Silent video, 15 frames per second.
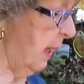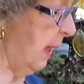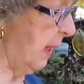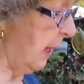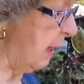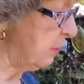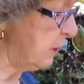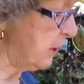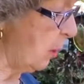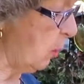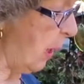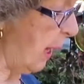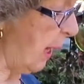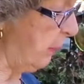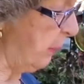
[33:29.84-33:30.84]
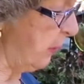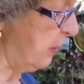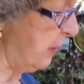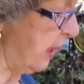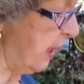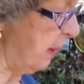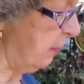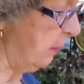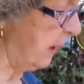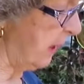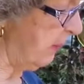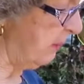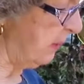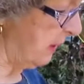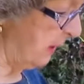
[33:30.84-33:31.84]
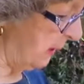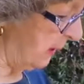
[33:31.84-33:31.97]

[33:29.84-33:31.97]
and I'm so happy that I'm living